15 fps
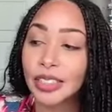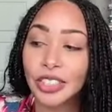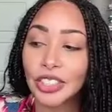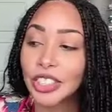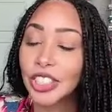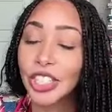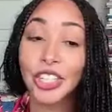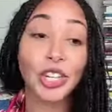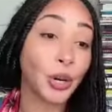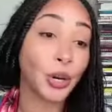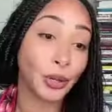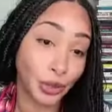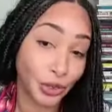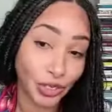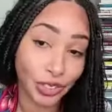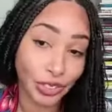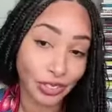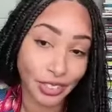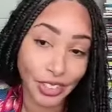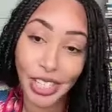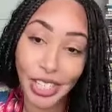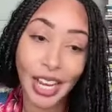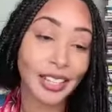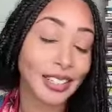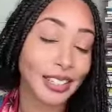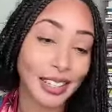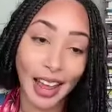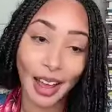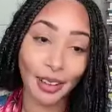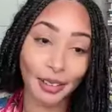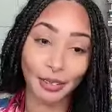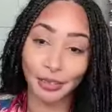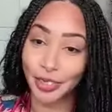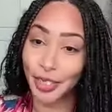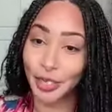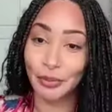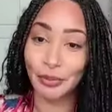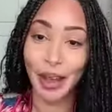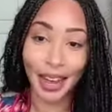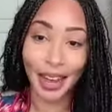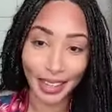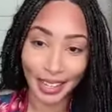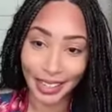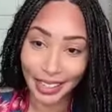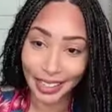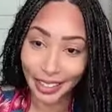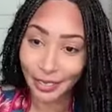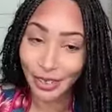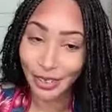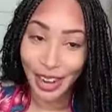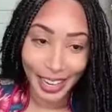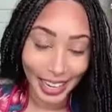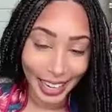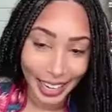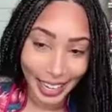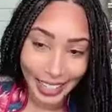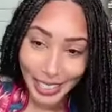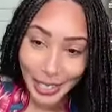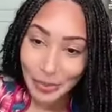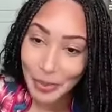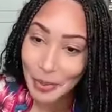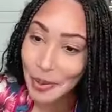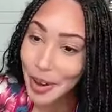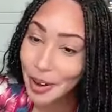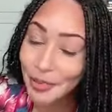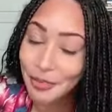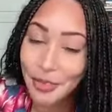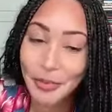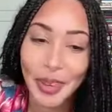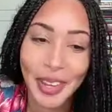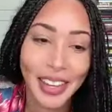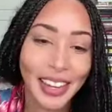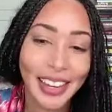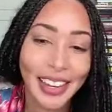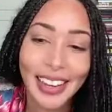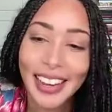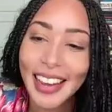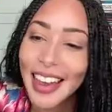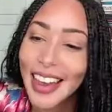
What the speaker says: she knows she has to have some ackee ready to prepare for me